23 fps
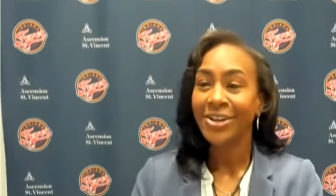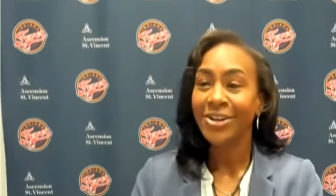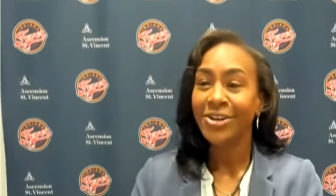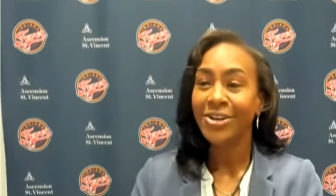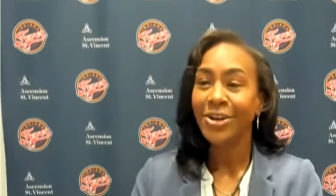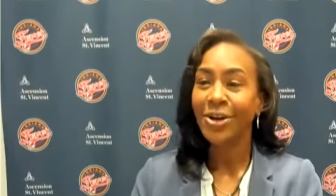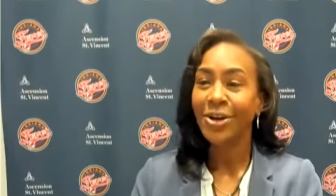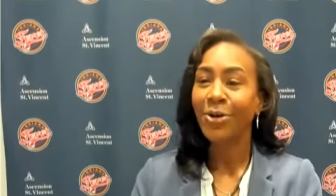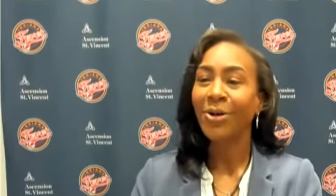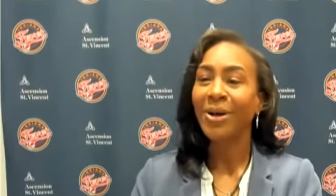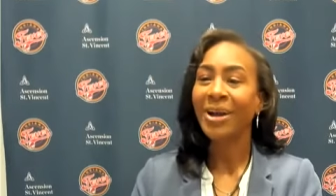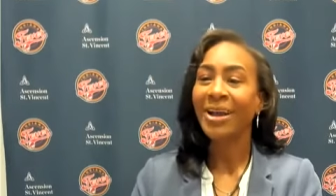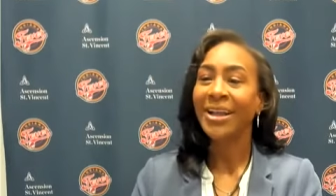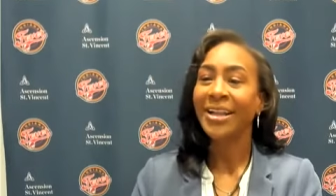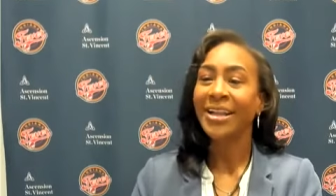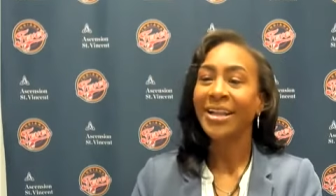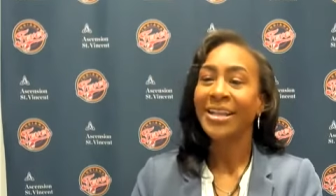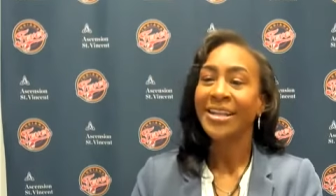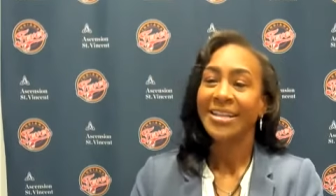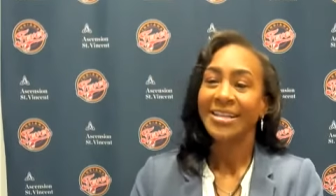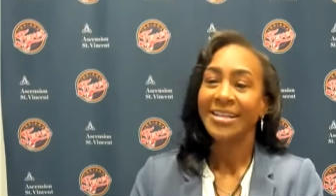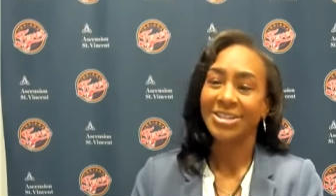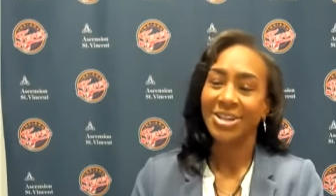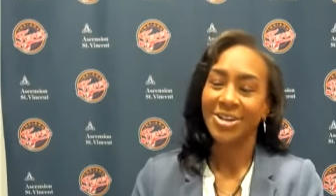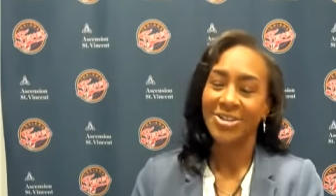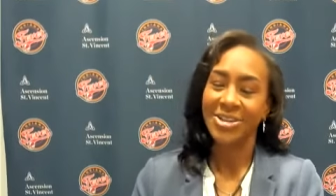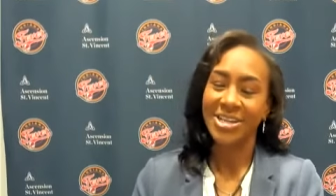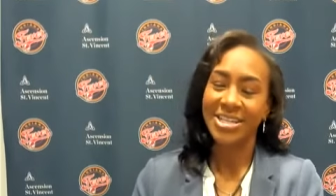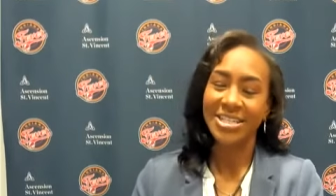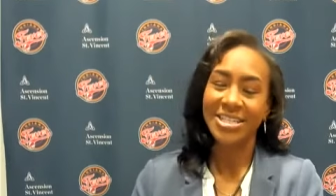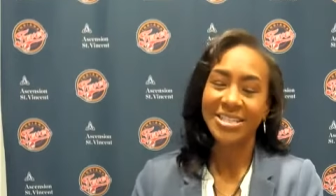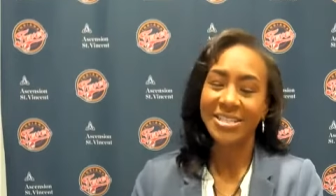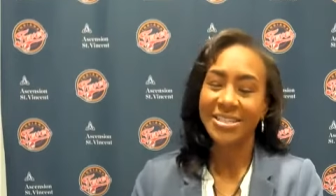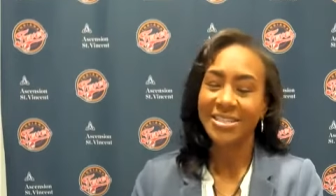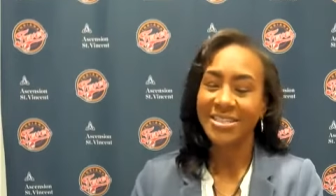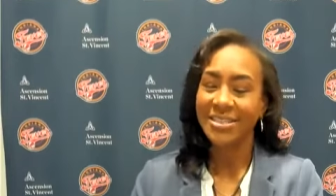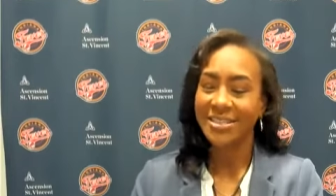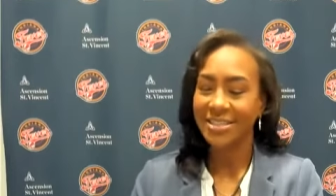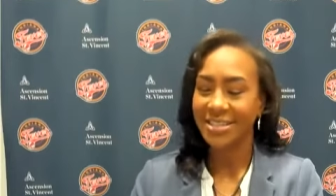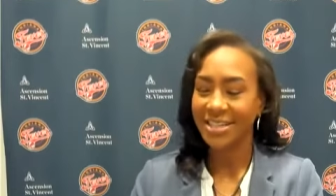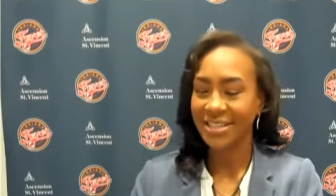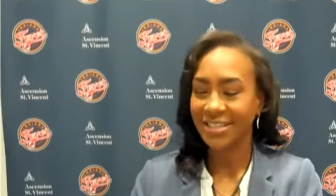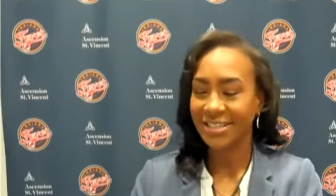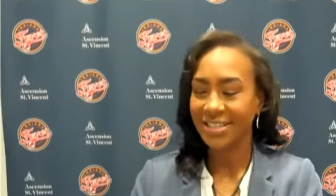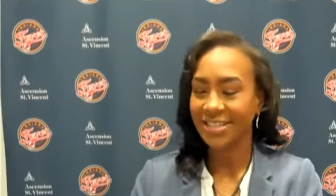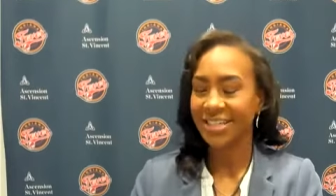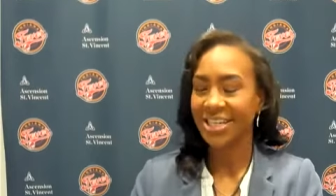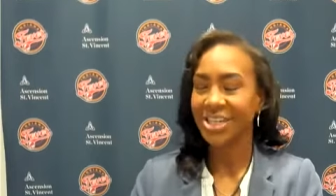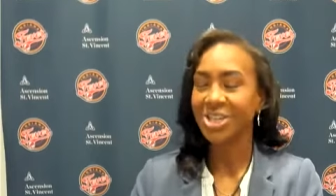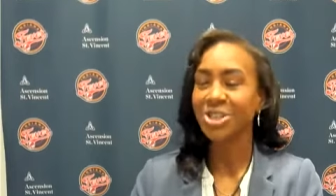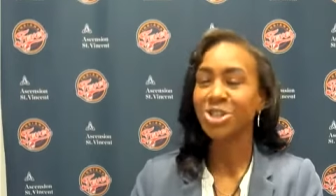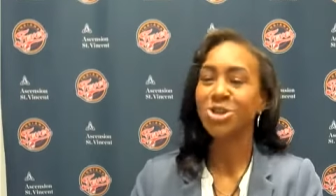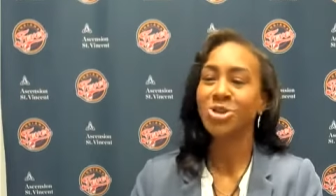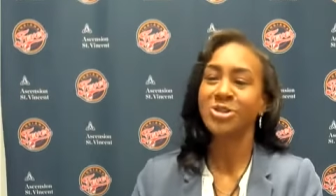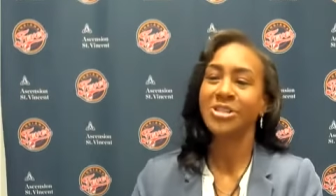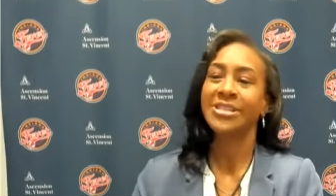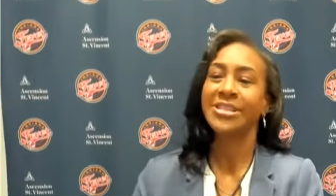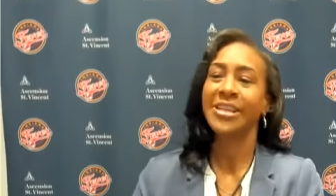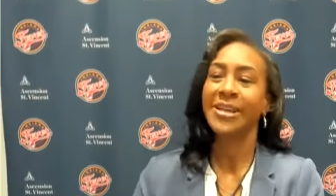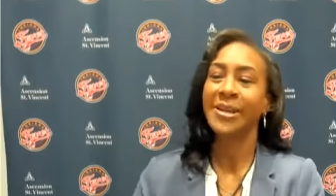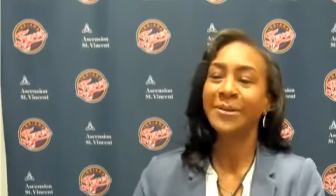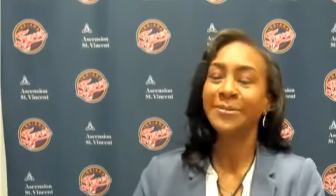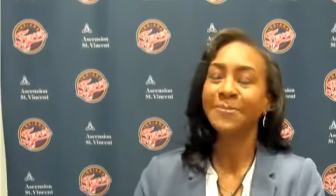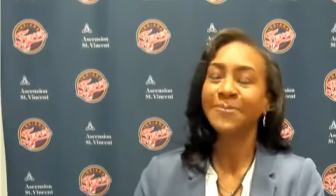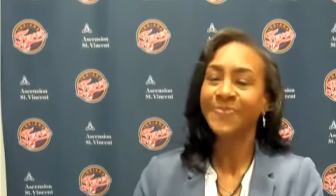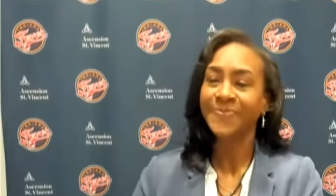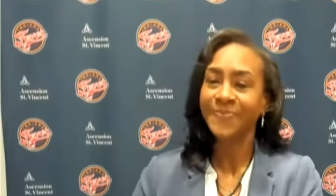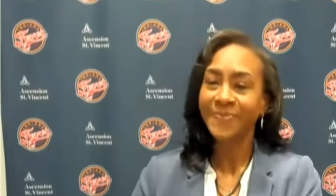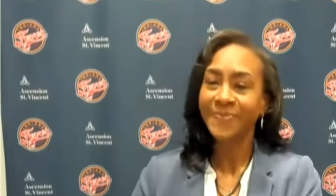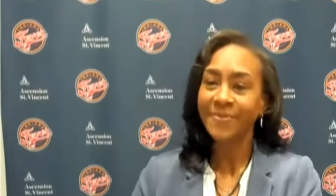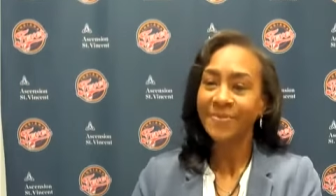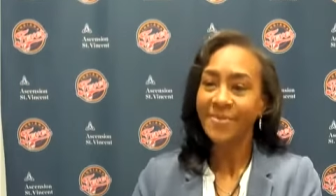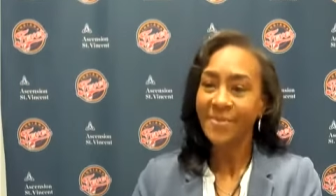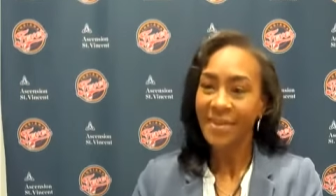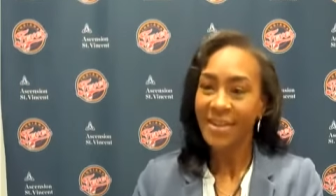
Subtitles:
You know what? So this is interesting.